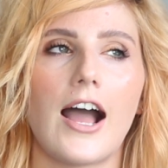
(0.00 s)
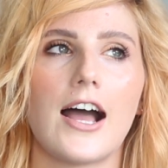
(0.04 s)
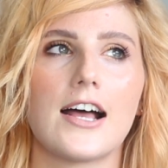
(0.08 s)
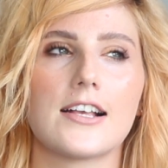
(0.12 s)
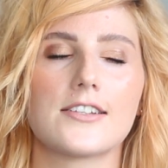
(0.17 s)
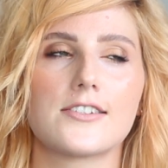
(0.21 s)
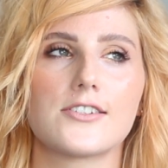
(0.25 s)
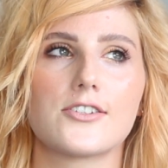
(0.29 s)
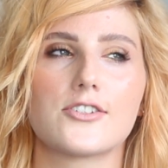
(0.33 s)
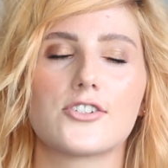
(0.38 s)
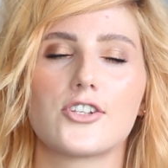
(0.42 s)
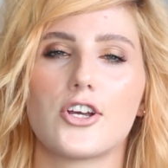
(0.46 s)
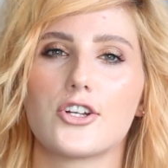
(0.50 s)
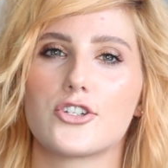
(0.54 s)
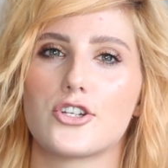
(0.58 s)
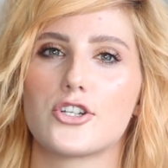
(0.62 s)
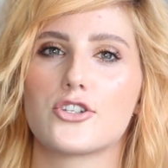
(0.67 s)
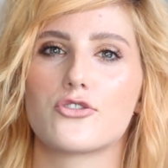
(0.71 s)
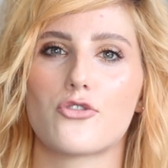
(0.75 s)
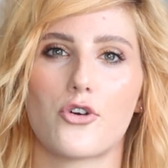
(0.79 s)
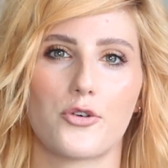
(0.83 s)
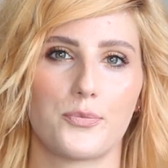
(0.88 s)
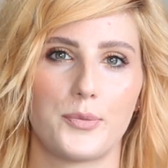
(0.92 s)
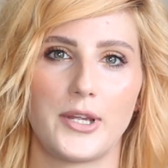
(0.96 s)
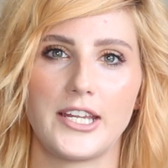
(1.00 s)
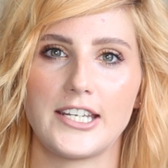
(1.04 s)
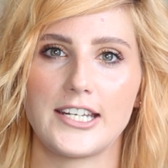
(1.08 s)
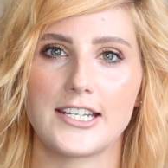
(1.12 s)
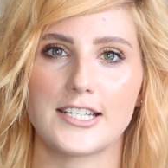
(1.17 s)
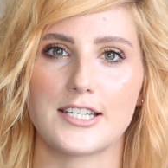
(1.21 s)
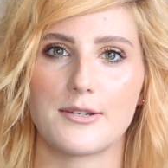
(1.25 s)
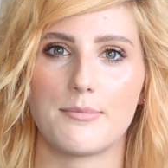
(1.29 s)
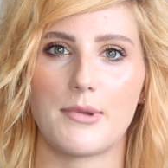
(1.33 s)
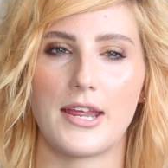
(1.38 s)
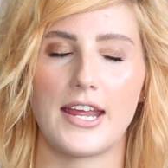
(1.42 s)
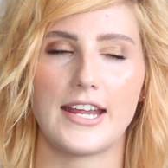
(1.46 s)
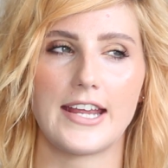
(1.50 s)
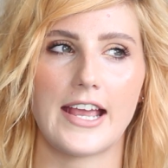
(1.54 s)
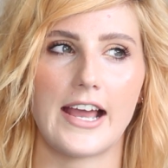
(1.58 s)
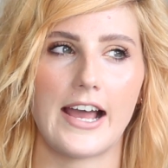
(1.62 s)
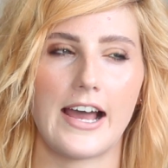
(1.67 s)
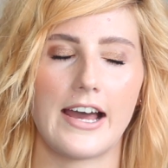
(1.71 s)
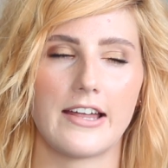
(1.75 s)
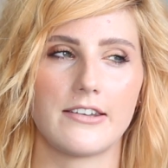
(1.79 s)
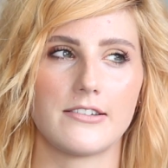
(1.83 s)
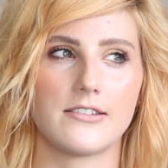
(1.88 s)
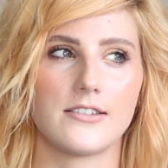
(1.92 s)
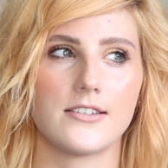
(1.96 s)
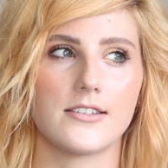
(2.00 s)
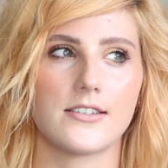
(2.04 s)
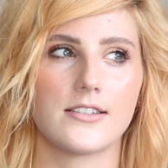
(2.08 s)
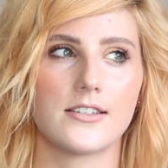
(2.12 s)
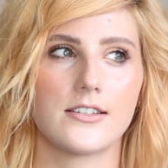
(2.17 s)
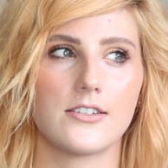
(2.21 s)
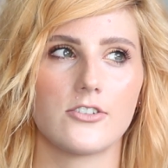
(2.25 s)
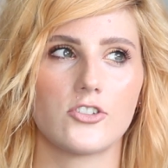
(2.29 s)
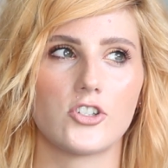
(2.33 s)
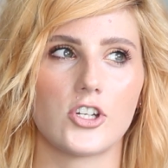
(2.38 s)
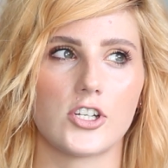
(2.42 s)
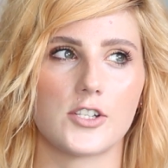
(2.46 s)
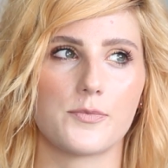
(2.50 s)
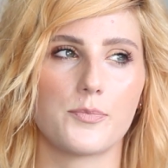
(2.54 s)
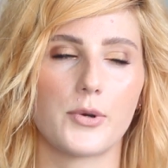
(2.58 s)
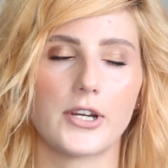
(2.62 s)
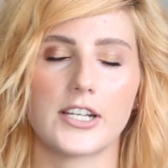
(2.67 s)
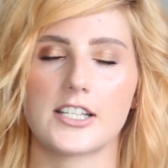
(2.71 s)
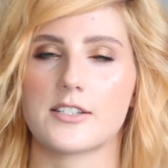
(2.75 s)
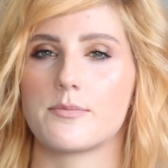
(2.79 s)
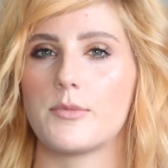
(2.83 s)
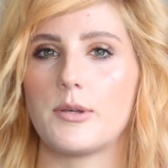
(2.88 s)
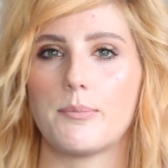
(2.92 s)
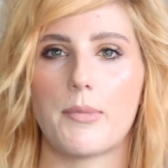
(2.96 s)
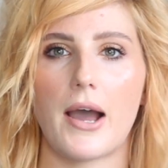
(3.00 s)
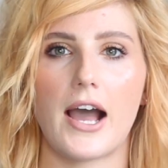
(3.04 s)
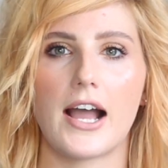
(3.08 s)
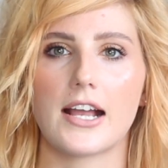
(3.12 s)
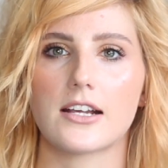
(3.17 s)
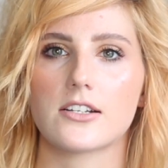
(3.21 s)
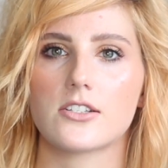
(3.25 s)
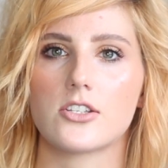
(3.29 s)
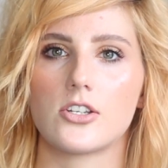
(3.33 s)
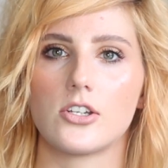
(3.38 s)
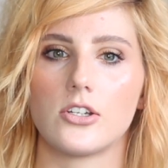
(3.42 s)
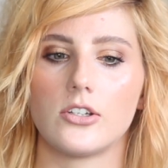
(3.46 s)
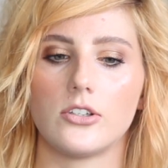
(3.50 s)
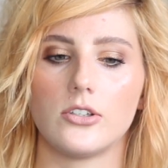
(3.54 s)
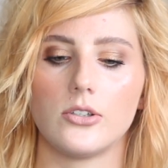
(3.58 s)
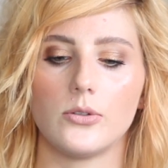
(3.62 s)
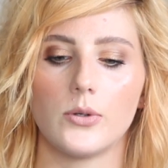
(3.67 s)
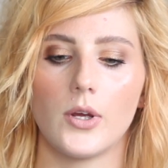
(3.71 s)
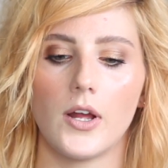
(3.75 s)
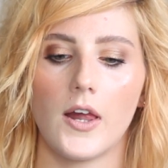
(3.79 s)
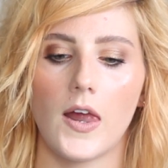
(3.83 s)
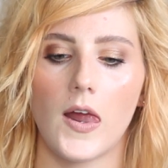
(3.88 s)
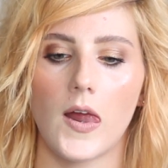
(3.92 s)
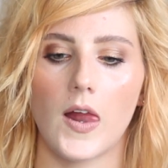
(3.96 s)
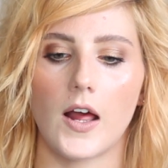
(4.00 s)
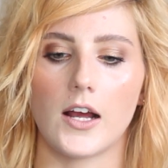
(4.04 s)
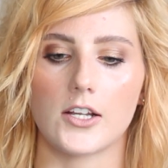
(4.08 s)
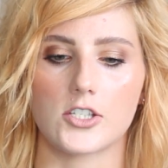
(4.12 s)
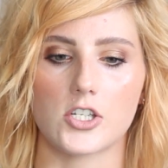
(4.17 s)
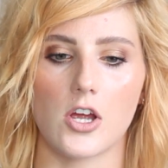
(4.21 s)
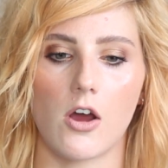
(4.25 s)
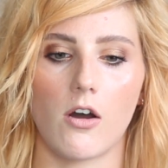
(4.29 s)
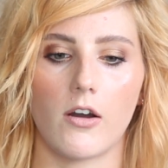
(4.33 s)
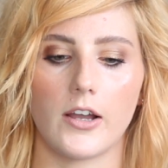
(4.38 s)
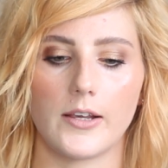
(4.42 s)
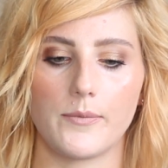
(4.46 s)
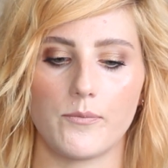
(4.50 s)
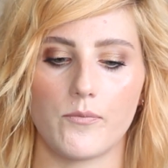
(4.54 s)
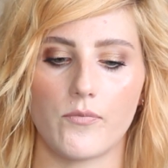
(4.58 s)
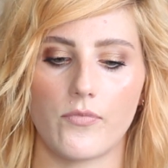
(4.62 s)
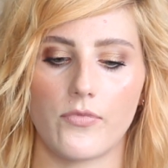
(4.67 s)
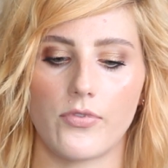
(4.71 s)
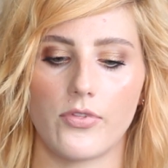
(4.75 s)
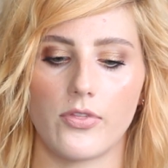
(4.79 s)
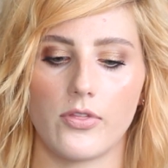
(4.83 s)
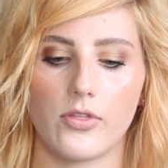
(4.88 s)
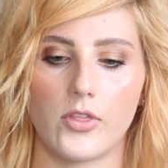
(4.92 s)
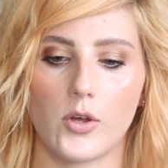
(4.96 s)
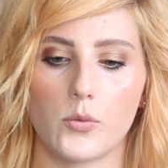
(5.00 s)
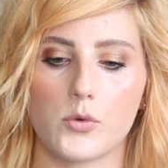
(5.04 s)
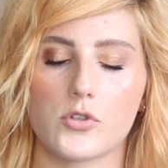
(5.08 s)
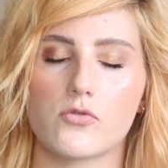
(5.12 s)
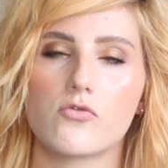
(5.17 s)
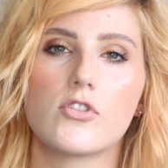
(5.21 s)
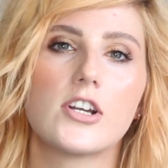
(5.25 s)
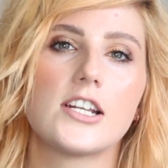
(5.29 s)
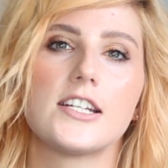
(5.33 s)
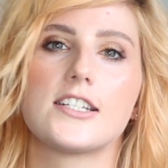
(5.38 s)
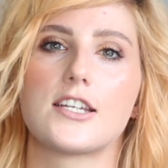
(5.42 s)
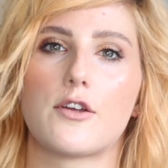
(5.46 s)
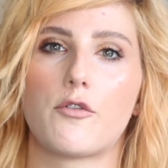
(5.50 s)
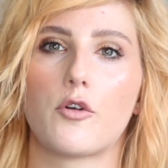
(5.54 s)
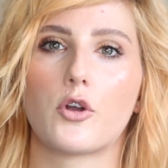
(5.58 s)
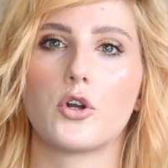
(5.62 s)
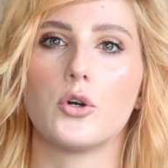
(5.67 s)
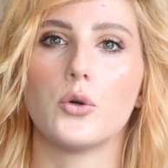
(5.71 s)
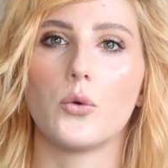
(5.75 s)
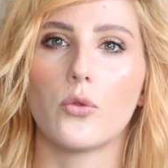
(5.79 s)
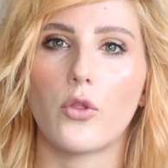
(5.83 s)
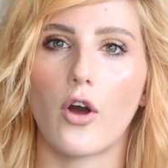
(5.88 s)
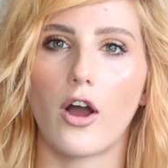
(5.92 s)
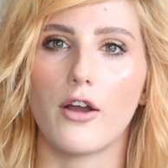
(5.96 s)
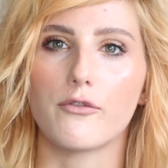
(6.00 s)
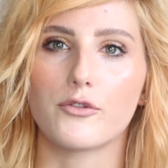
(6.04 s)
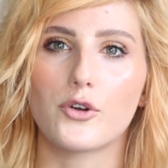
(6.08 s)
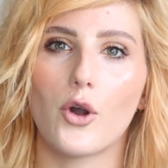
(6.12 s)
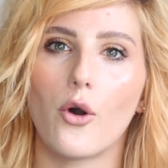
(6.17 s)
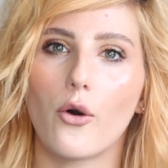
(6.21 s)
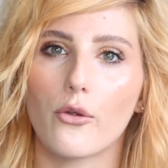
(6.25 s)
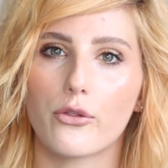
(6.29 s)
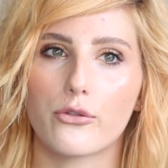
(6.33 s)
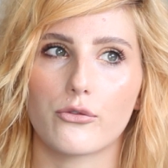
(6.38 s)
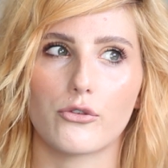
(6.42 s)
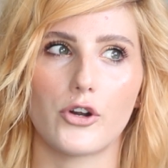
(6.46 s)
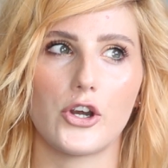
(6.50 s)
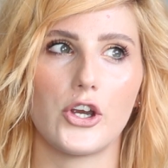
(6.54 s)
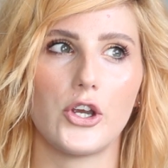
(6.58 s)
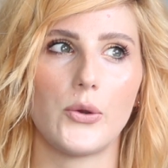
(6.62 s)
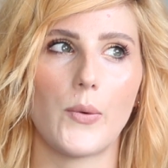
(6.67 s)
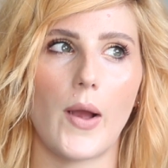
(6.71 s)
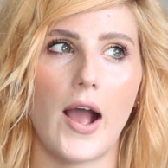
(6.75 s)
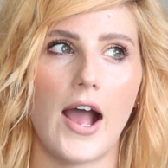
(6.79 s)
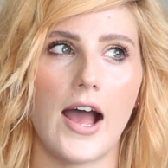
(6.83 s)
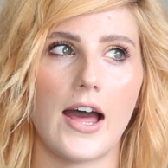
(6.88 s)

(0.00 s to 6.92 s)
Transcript: has such a strong meaning to me and just brings me back to a time that was really difficult that I've got through,